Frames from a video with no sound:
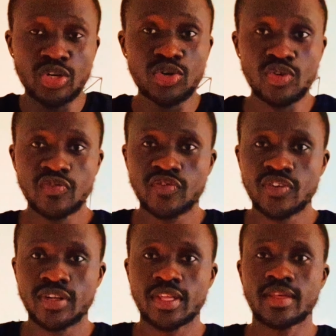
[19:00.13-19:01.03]
roof,
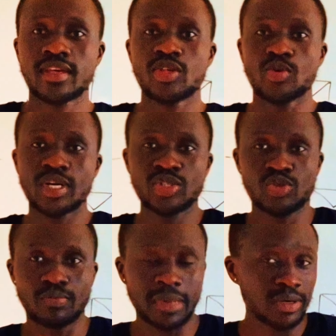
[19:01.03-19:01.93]
you want to
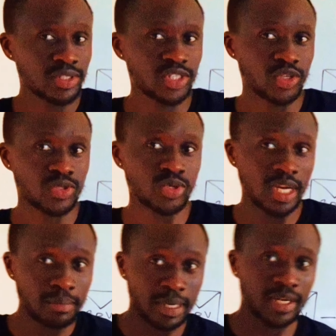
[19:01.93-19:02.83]
mount your
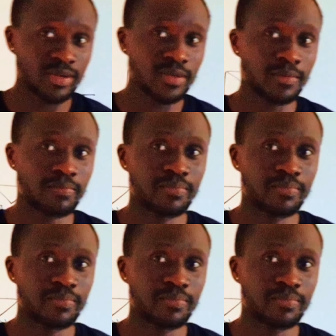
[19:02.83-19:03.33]
solar panel,